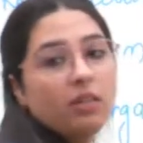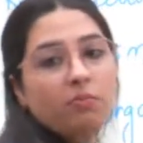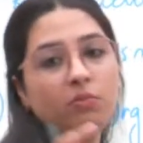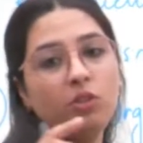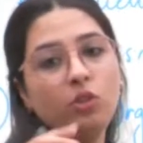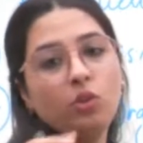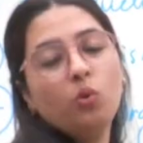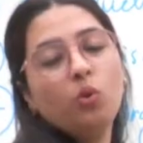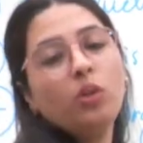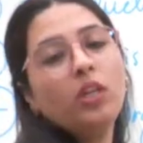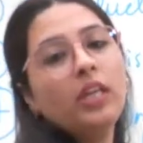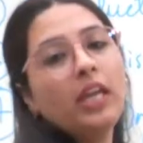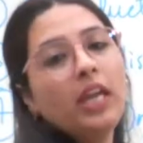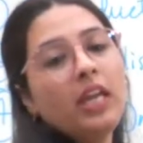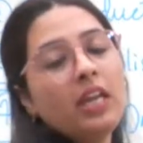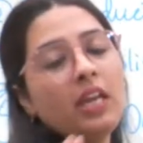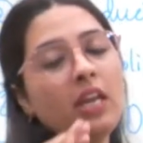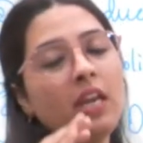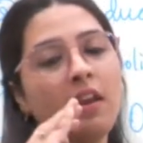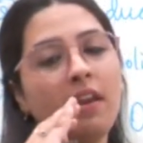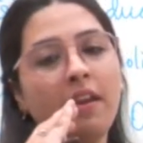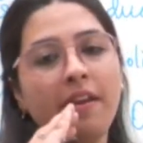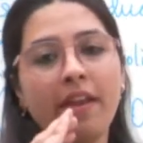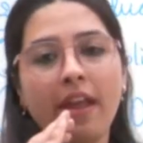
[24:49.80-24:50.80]
you
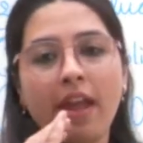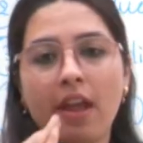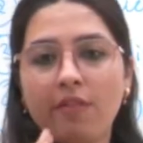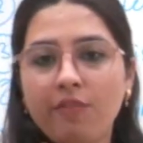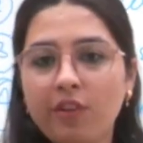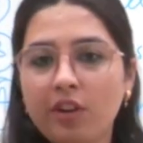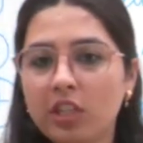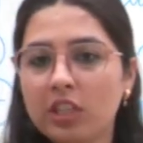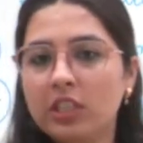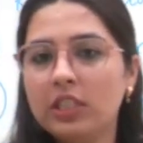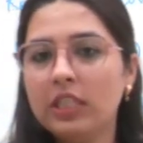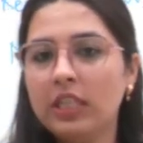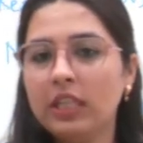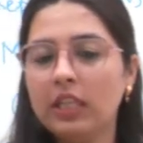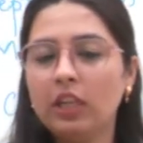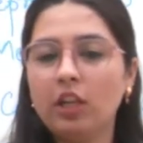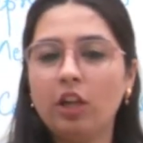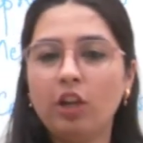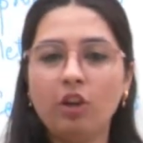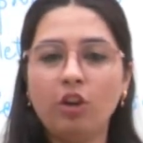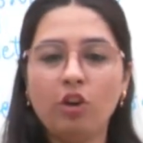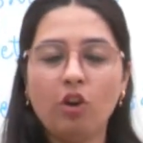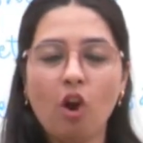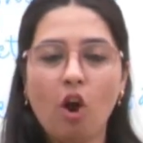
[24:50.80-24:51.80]
can never see
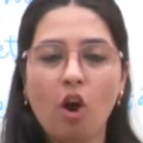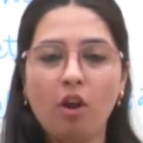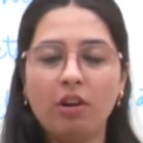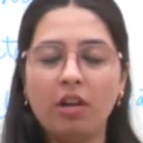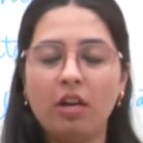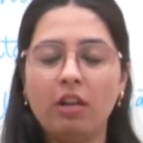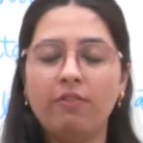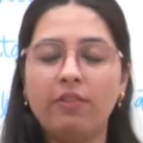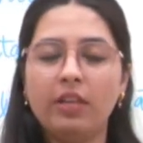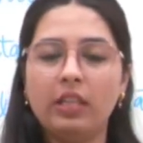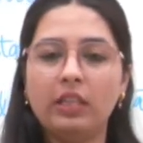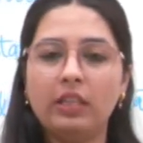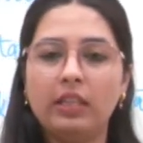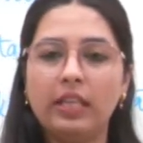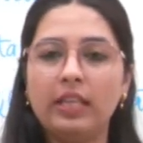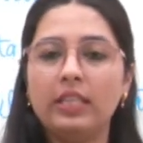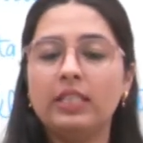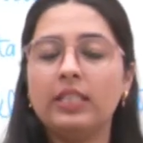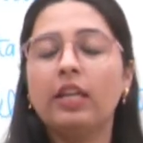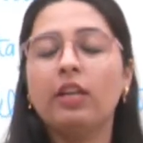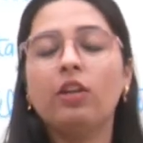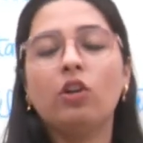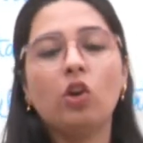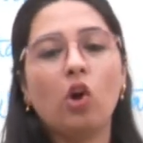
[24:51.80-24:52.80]
in non-living
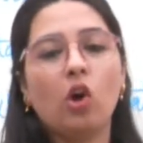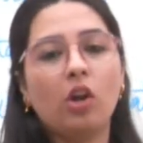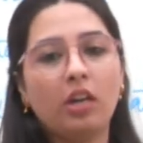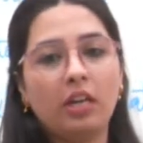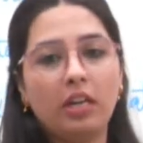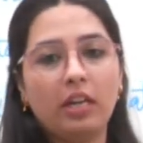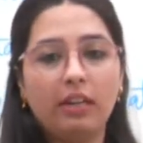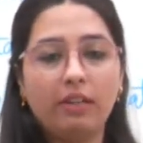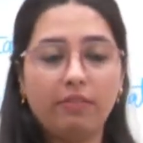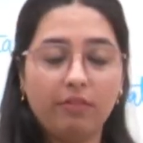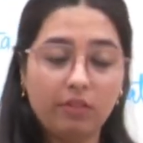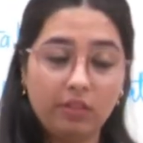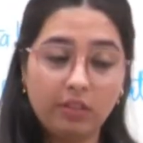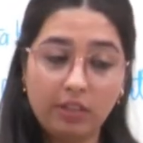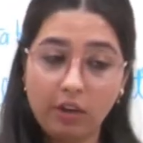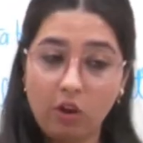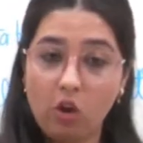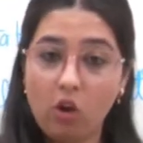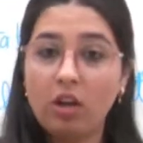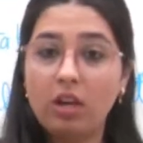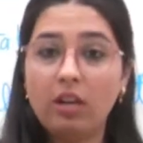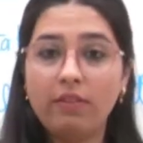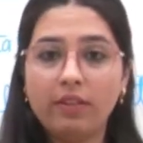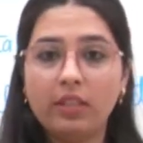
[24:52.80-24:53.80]
things and
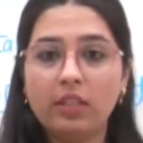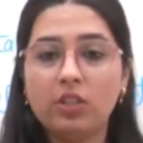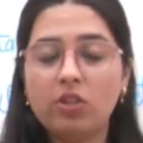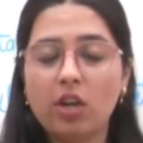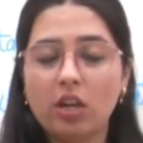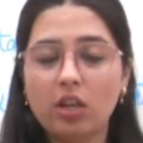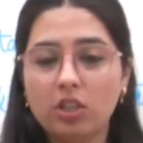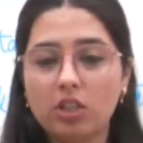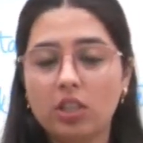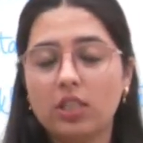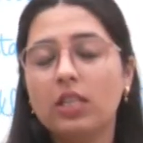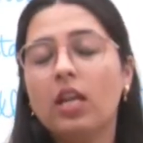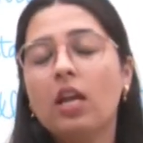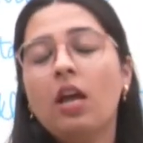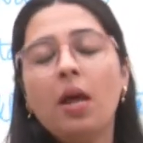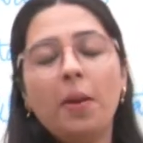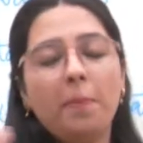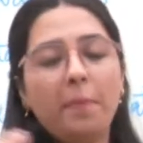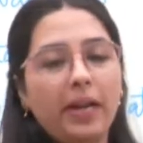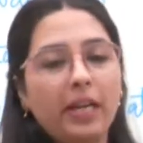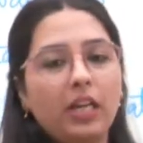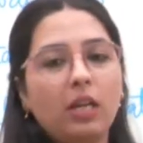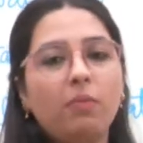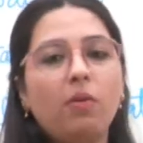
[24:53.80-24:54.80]
non-living structures.
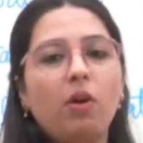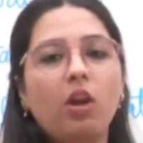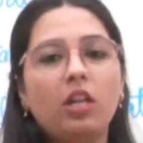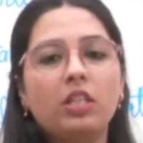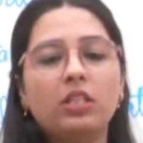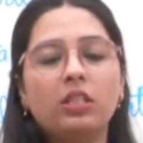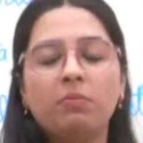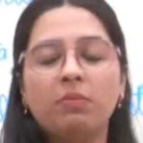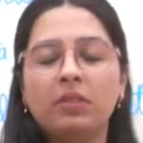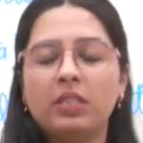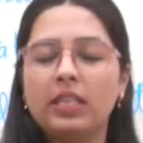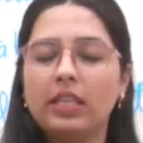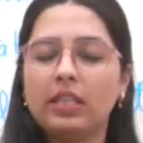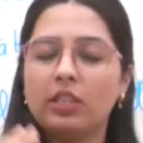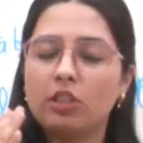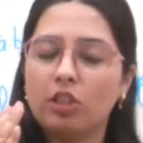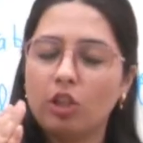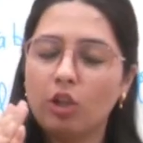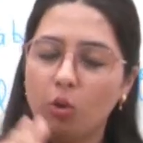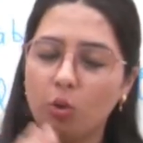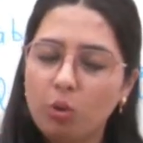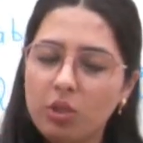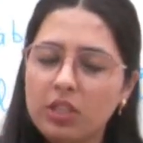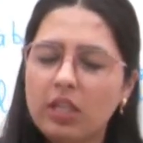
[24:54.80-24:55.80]
Metabolism is
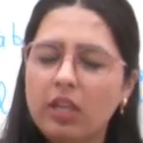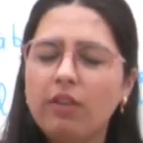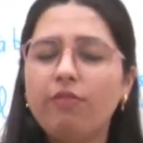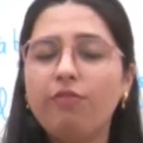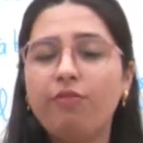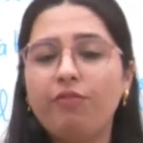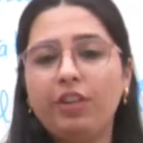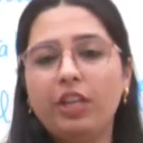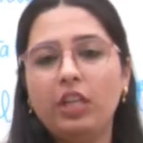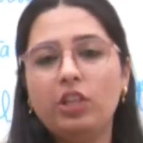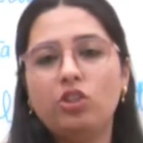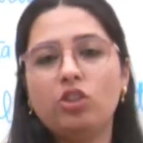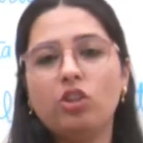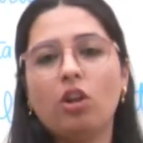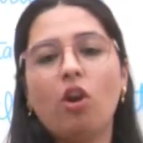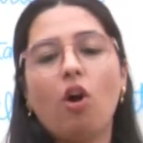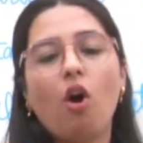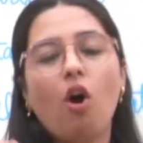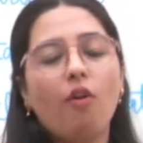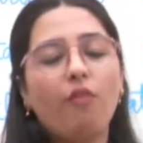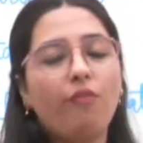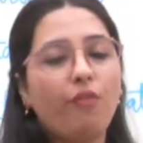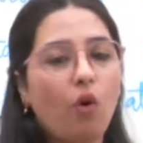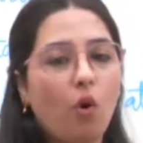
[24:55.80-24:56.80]
exclusive feature
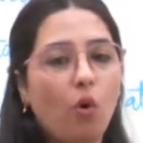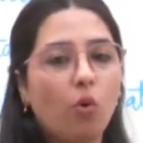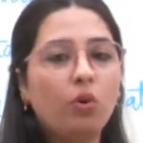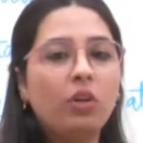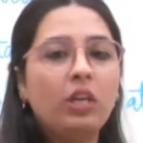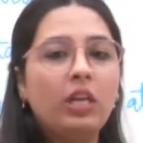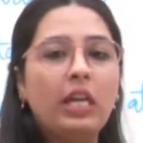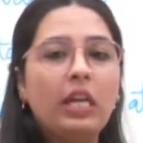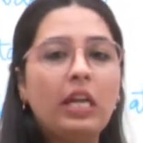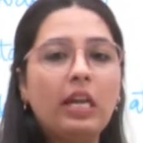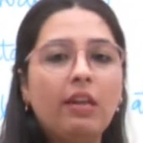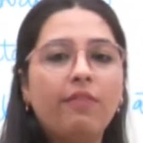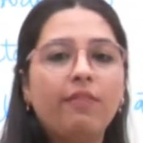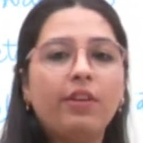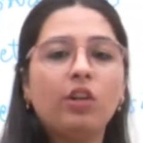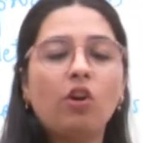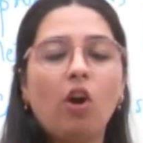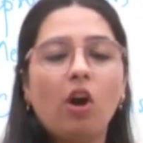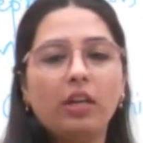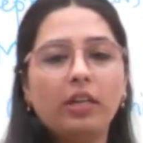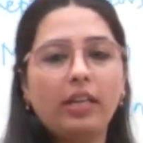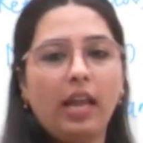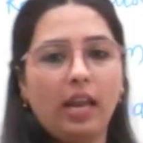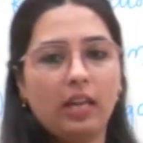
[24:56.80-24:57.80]
of only living
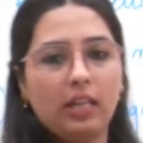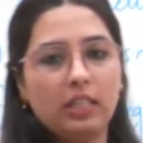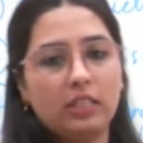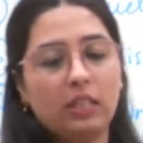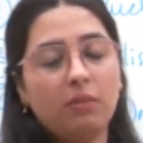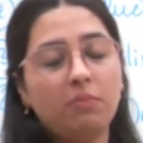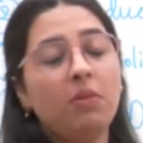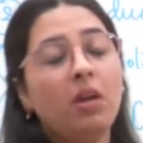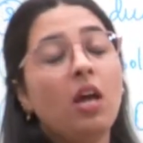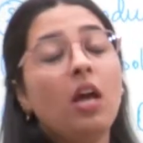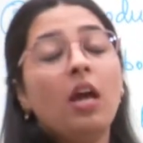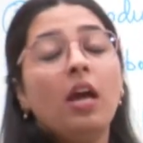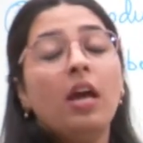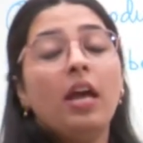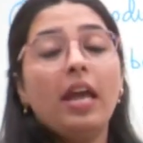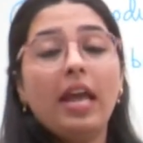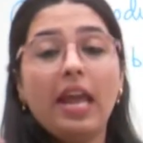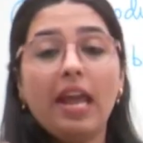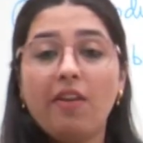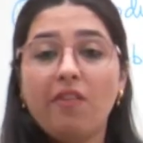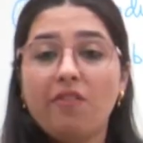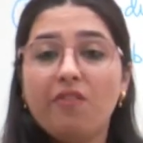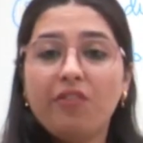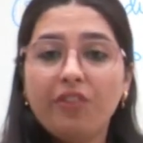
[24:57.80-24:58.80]
organism.
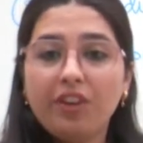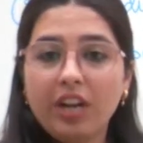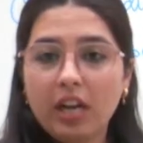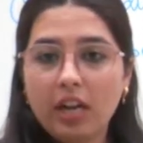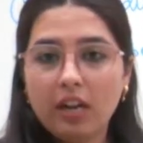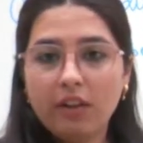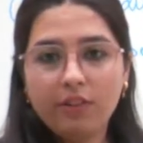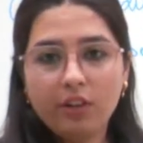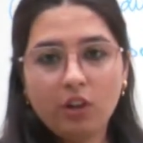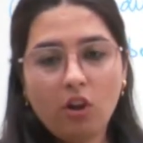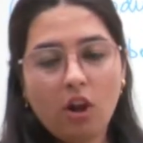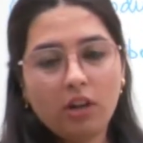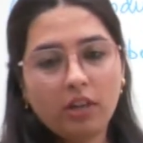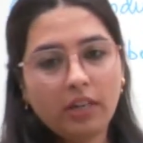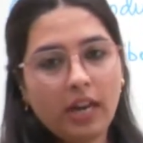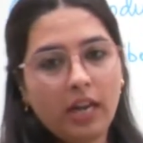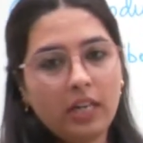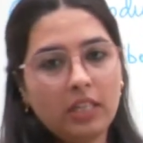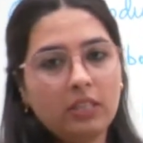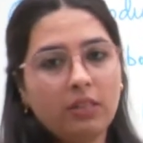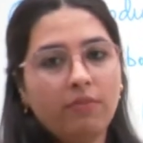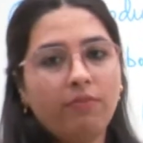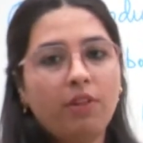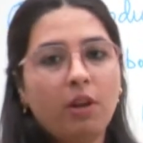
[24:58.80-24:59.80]
Every living
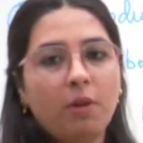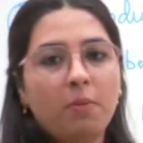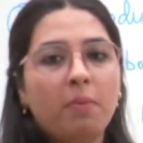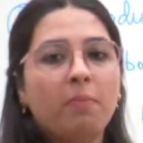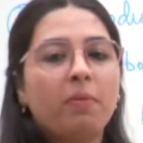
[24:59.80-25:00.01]
organism will